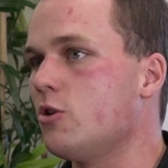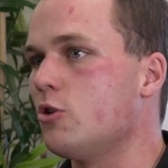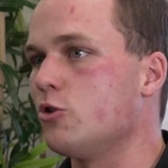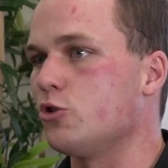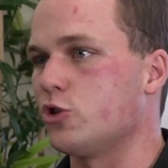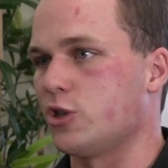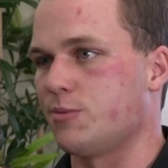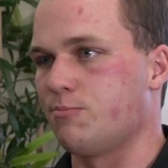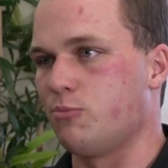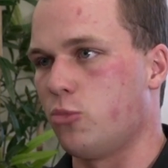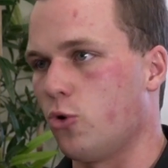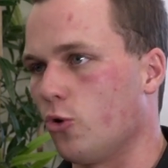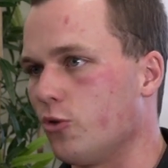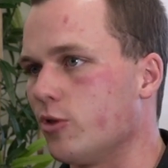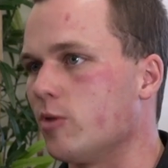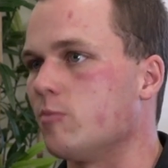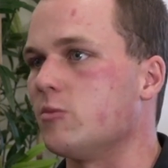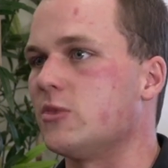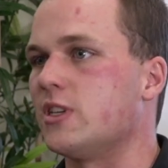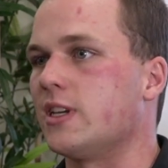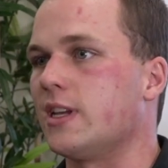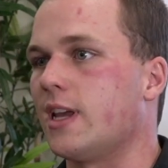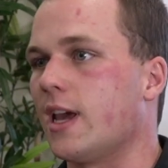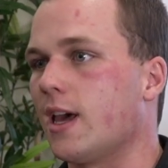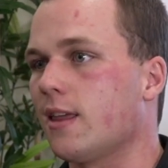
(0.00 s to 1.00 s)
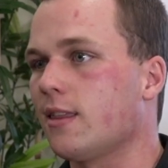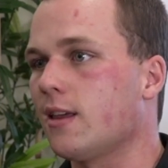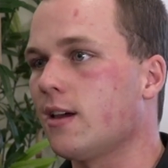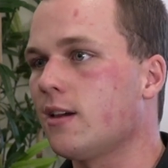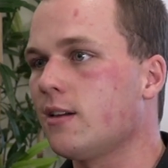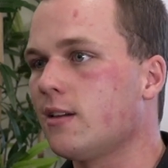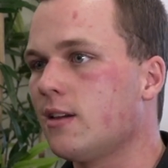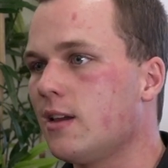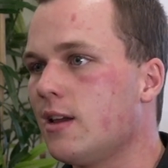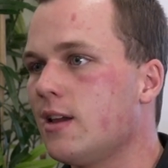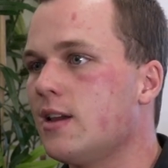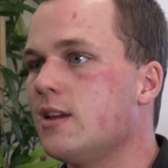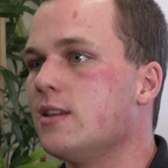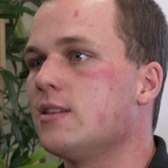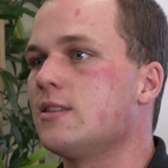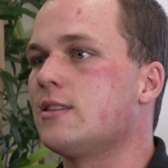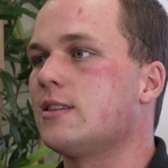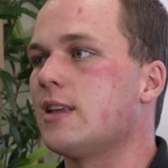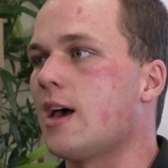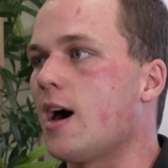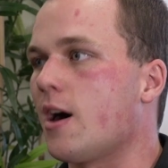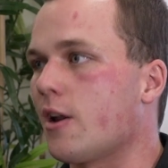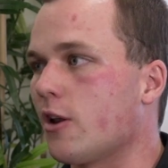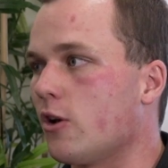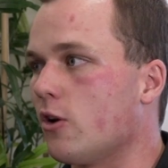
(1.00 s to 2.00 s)
just put them together,
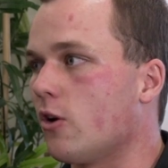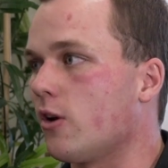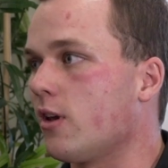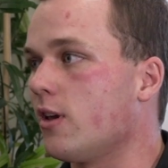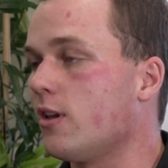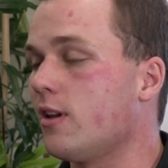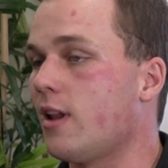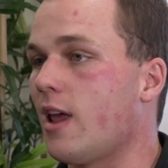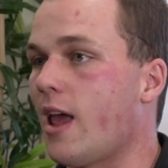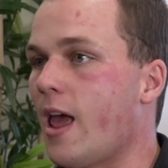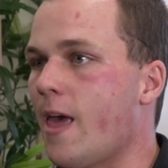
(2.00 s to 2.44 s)
started on it.